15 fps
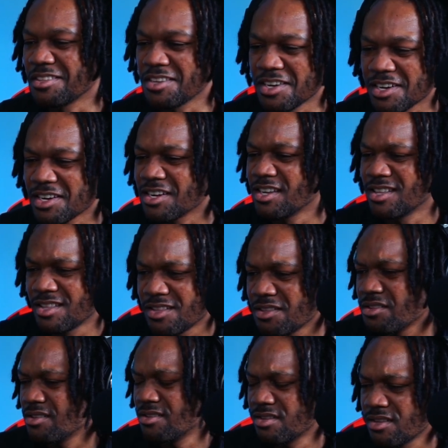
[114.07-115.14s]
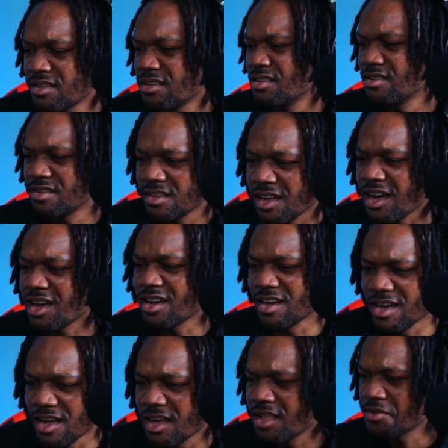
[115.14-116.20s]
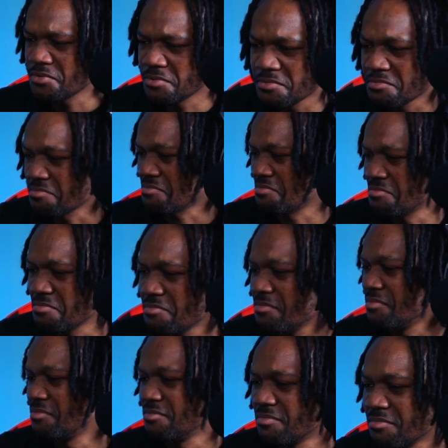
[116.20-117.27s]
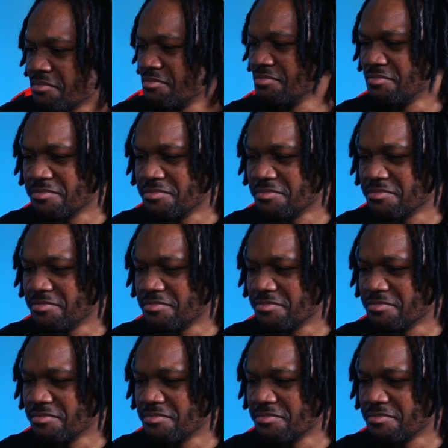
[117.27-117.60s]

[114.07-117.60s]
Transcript: Yeah. Strip club and they're shaking ass. Uh-huh. But in my words, they're shaking yash.